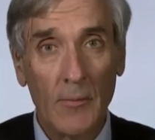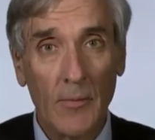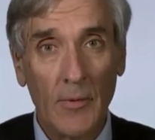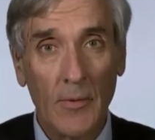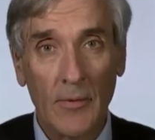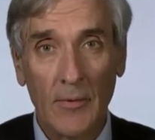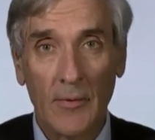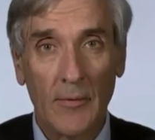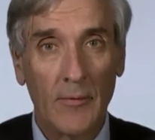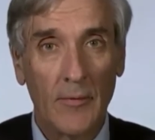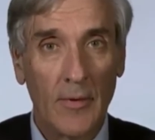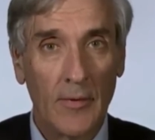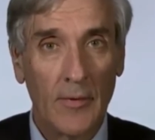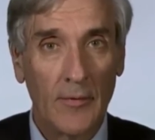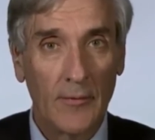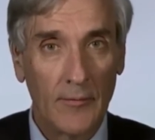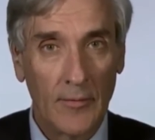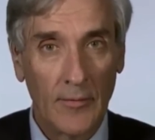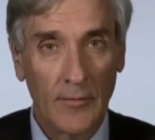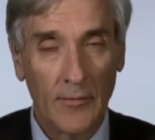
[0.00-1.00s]
And those
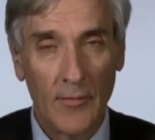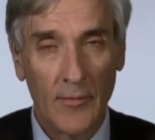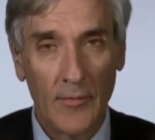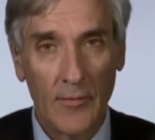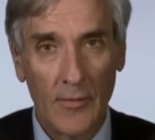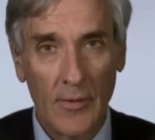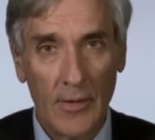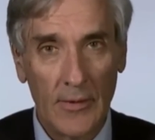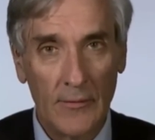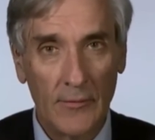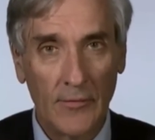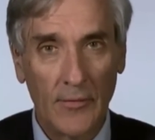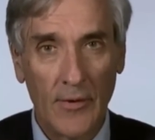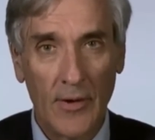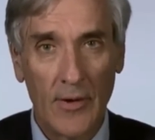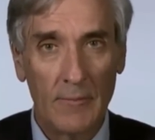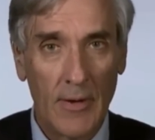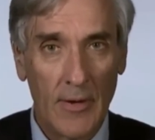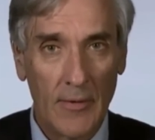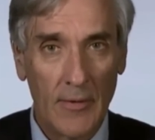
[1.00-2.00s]
of us on the Leave
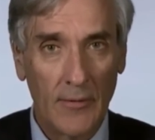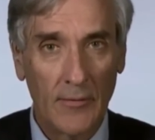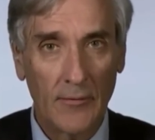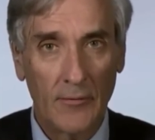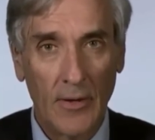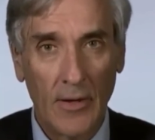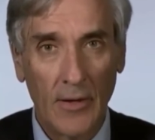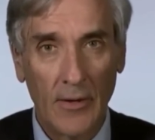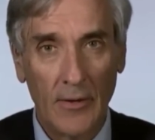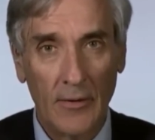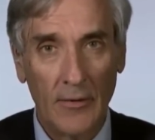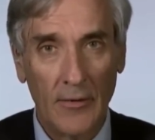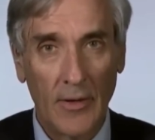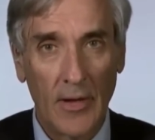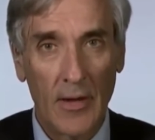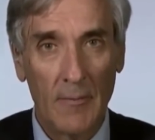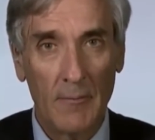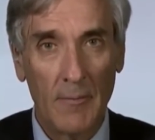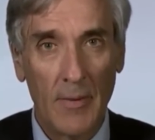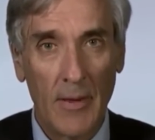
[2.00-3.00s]
side made this very clear in the
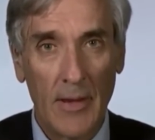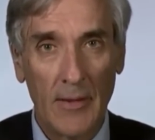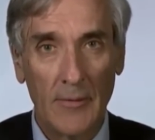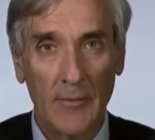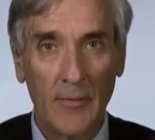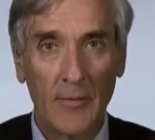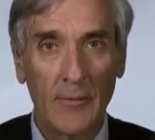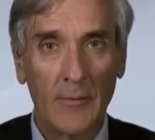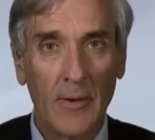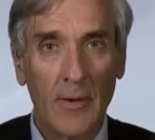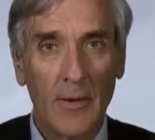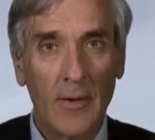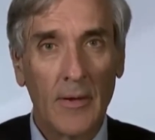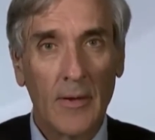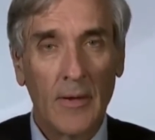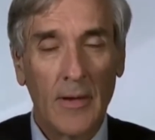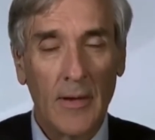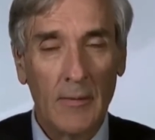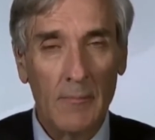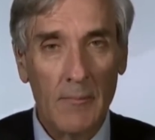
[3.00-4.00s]
campaign, that
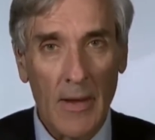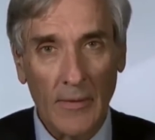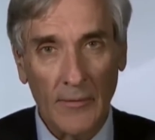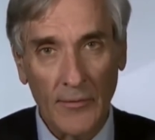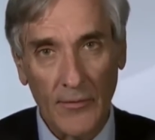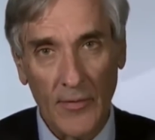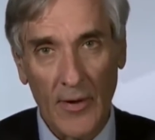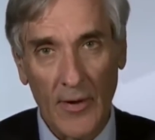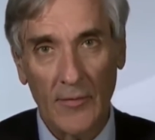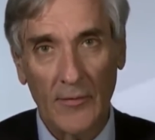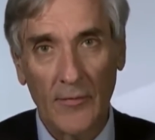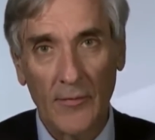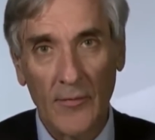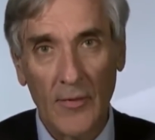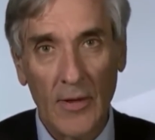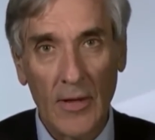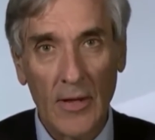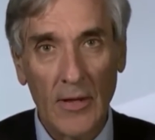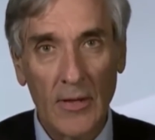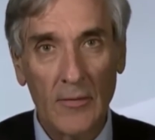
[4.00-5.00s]
it makes sense for the
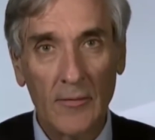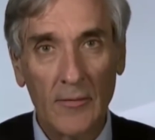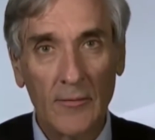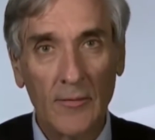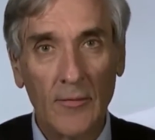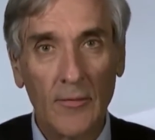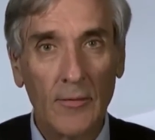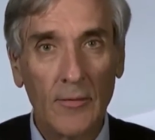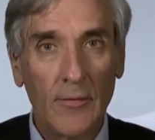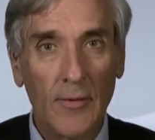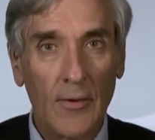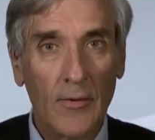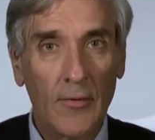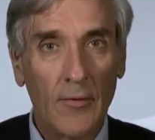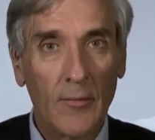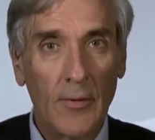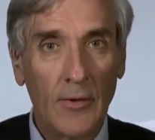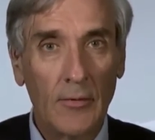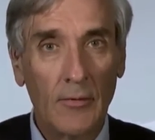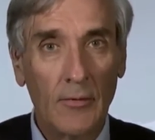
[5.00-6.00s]
EU to do a deal,
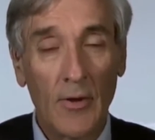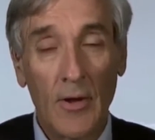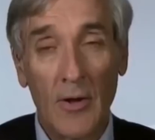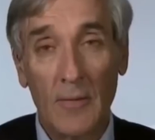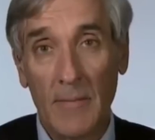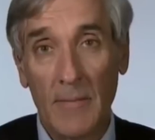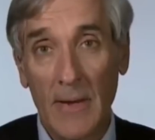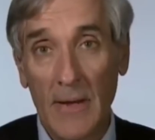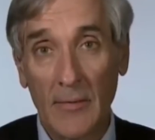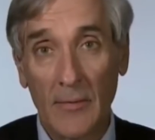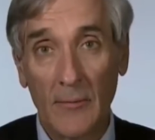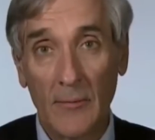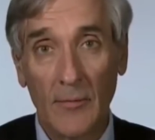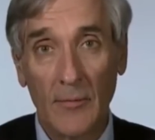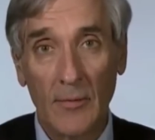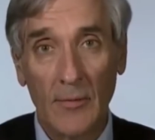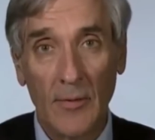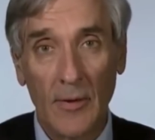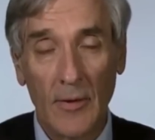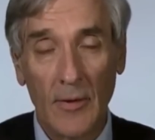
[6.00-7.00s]
but you can't make them do
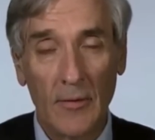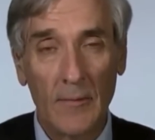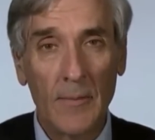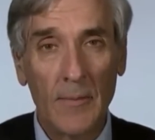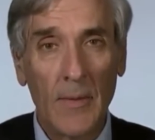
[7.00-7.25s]
a deal.